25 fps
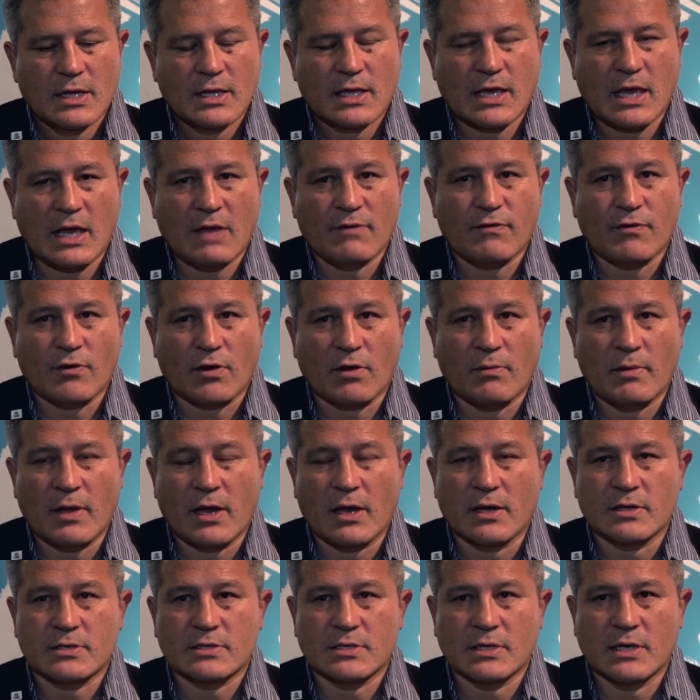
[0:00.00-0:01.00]
careful
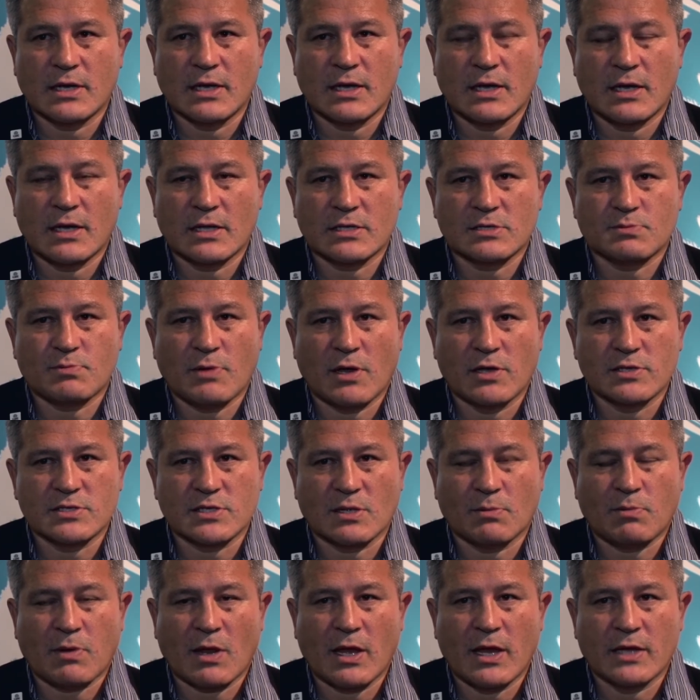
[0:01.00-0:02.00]
about
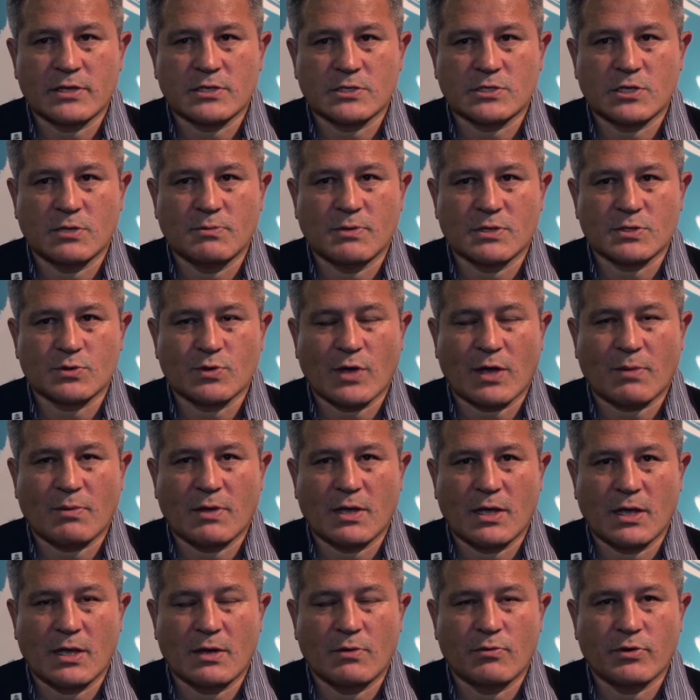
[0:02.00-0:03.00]
exposing a player to too much rugby
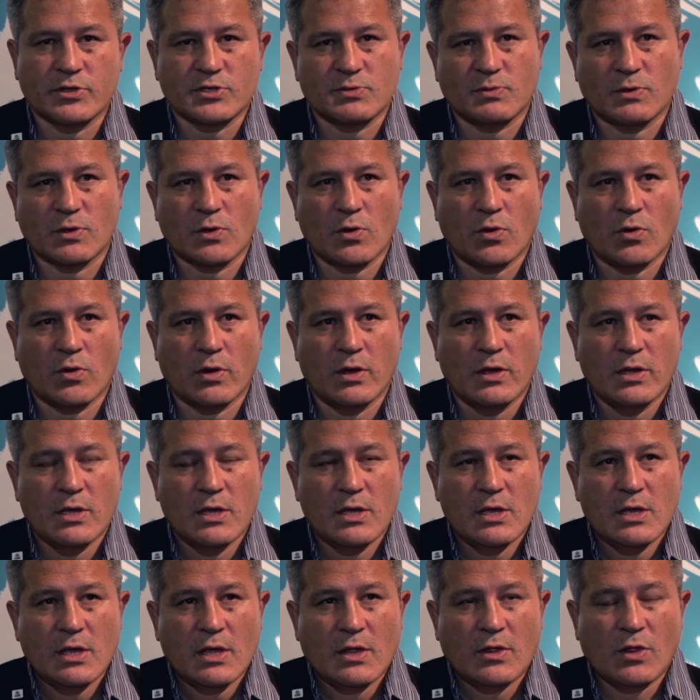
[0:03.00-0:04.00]
here. And Richie McCaw,
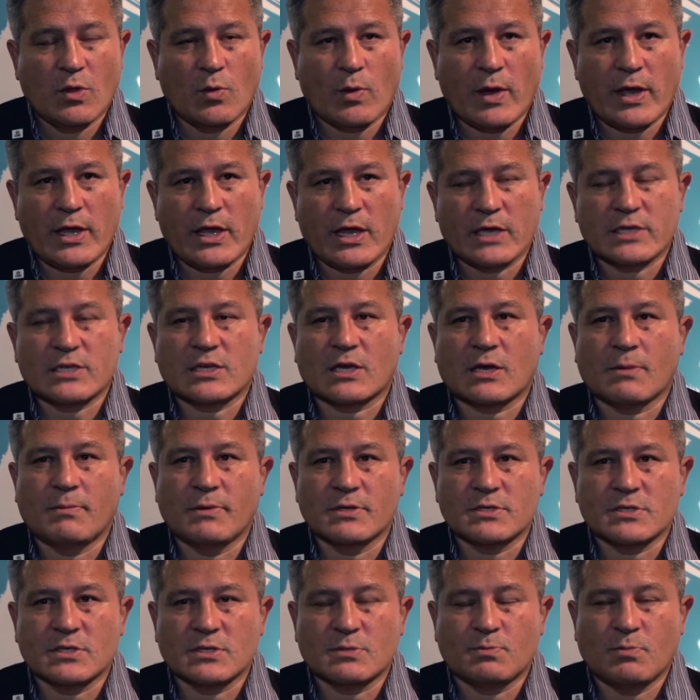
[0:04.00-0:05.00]
the way he actually
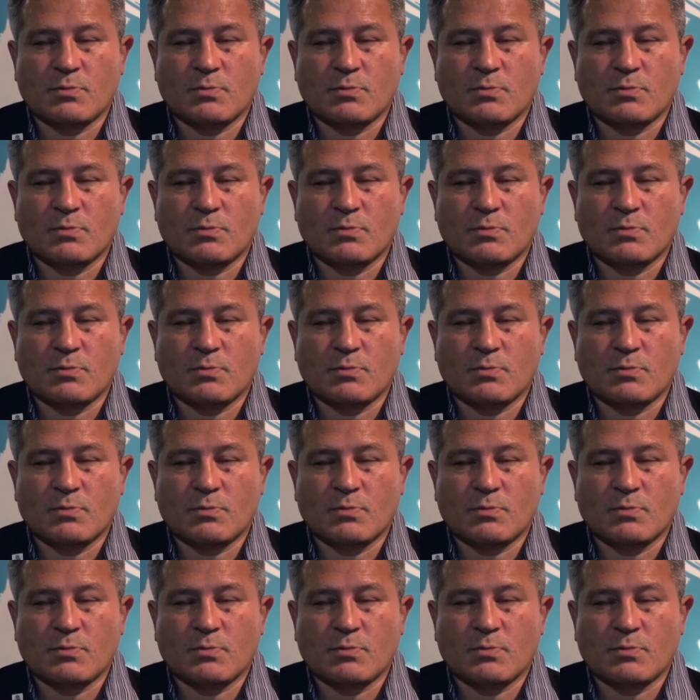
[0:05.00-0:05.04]
commits his